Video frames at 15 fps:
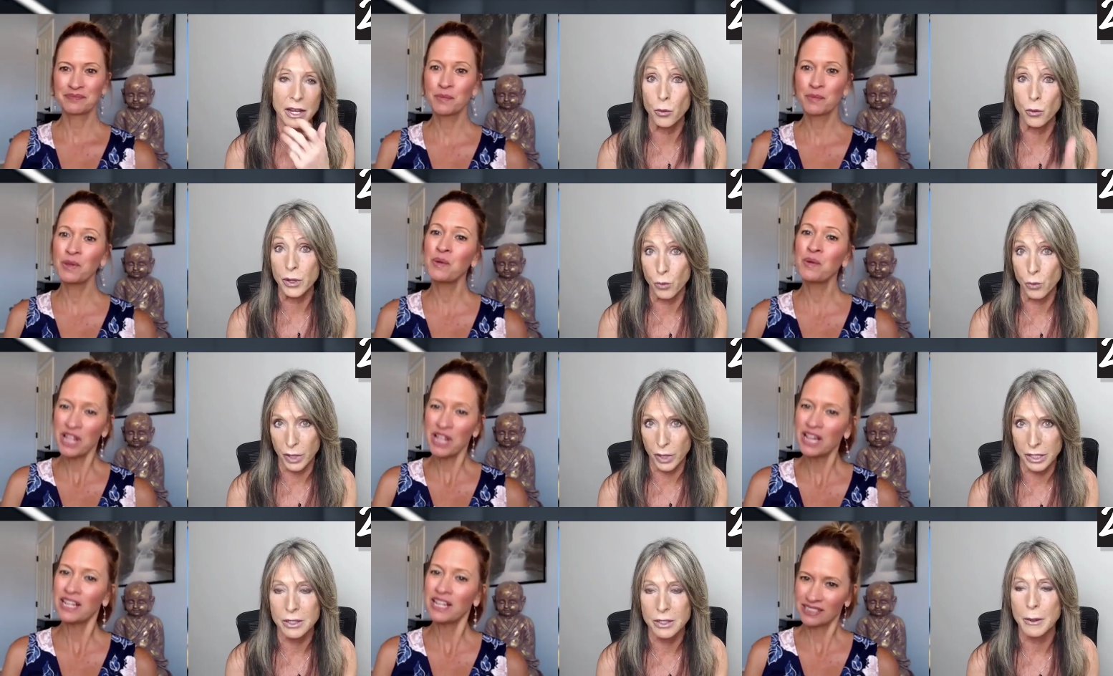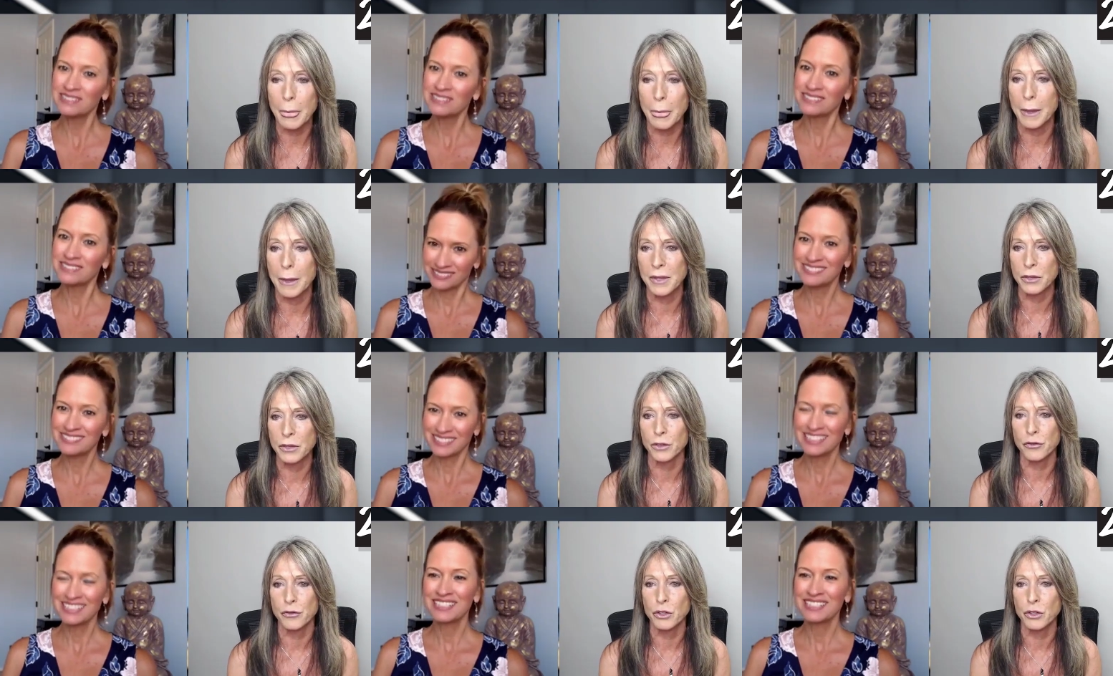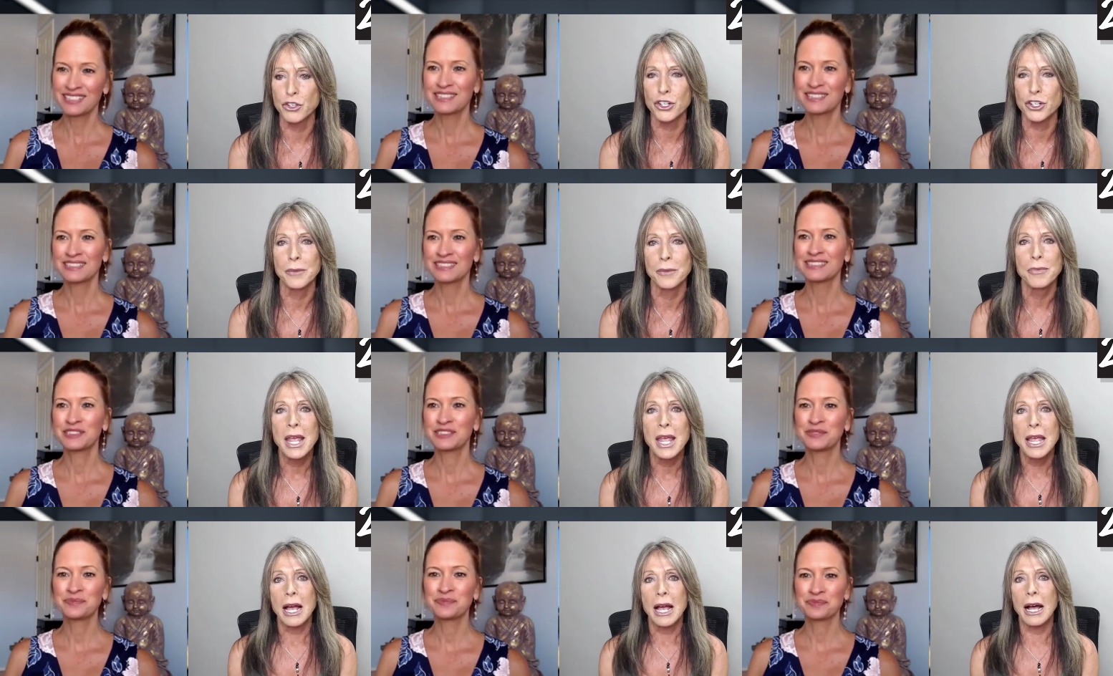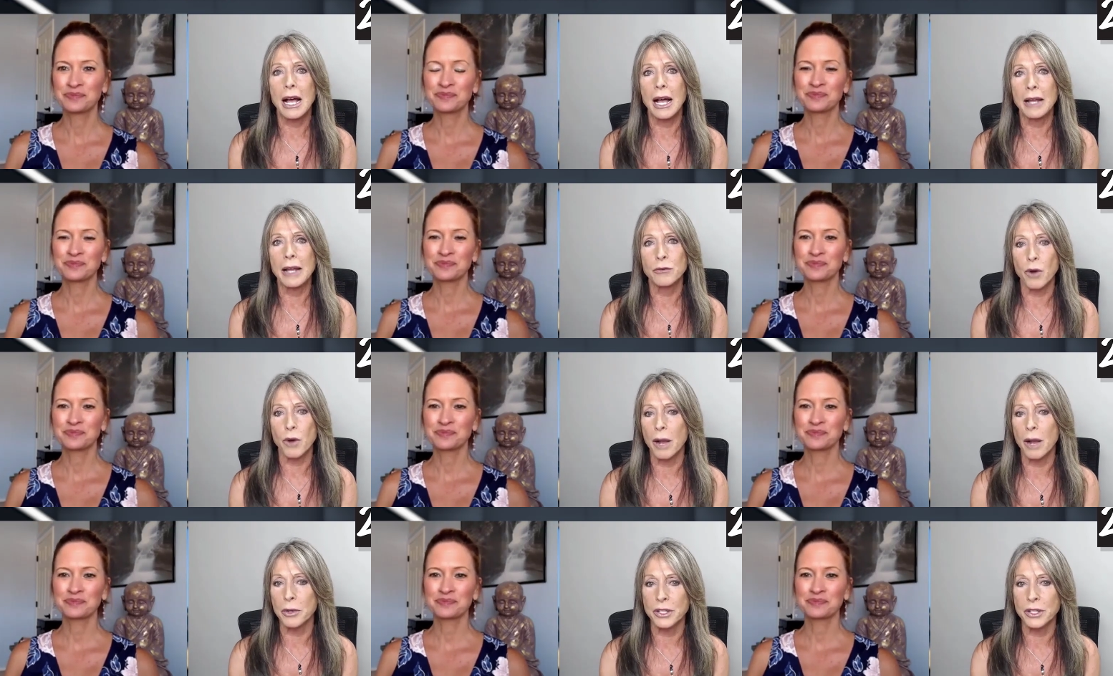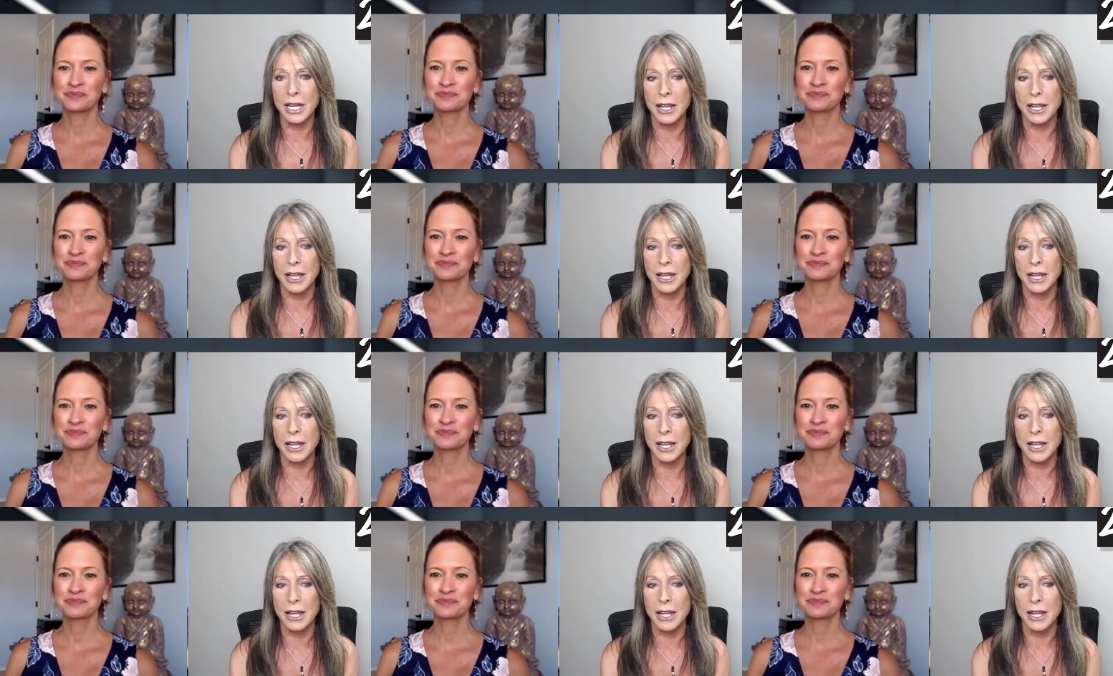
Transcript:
Speaker 1: and we, we will. will in the future. Uh, Robert,